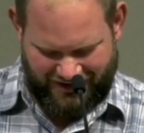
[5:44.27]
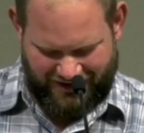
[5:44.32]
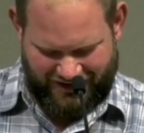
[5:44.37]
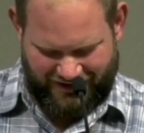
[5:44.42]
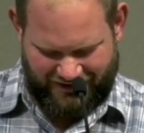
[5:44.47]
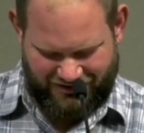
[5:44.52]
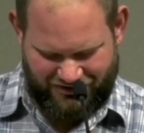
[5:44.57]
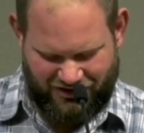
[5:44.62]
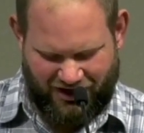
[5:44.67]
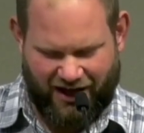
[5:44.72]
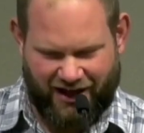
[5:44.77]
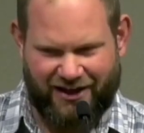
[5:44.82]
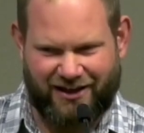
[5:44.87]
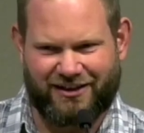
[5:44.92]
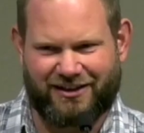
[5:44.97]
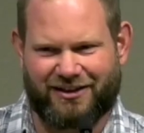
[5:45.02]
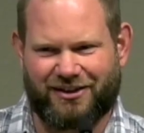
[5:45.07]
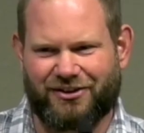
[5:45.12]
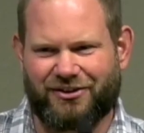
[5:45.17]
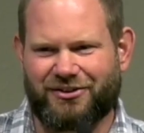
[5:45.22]
and
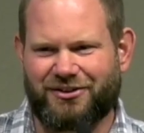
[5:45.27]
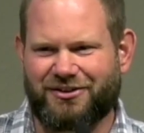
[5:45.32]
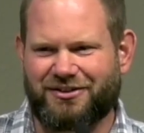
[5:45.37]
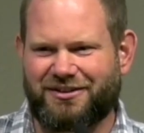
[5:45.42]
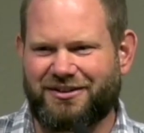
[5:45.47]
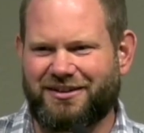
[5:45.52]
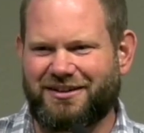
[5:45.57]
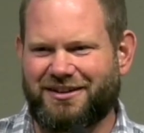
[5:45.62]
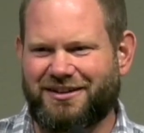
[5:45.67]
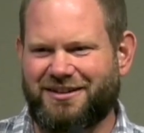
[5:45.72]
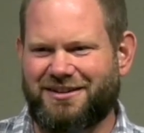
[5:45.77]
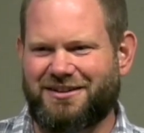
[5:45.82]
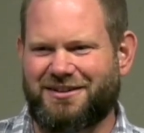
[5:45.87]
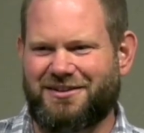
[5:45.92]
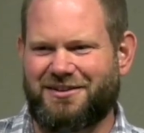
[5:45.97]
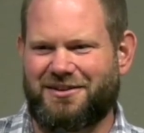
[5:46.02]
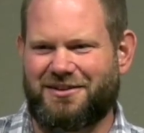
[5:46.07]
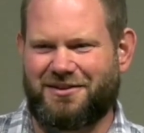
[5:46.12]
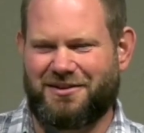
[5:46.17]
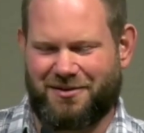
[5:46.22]
giant killers in, uh,
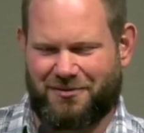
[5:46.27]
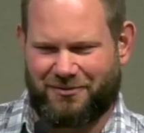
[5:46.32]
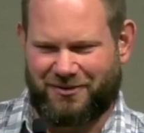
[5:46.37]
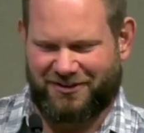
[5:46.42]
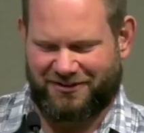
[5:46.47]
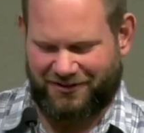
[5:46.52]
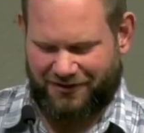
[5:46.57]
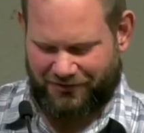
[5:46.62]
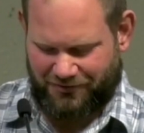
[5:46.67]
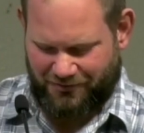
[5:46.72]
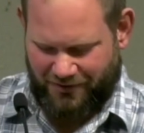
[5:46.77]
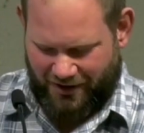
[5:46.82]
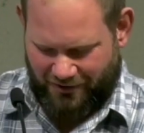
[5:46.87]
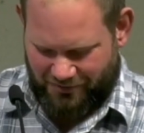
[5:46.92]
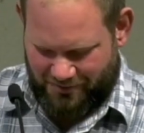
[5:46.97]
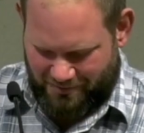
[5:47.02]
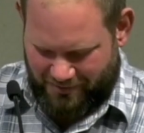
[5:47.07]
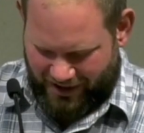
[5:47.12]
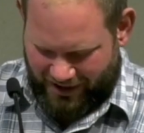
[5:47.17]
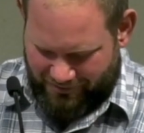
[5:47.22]
that we see throughout
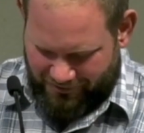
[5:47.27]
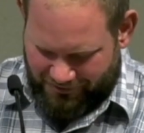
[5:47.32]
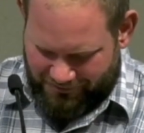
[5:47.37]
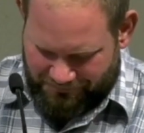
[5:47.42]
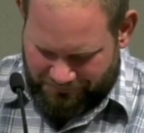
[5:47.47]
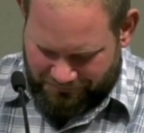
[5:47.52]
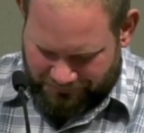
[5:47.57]
the Bible.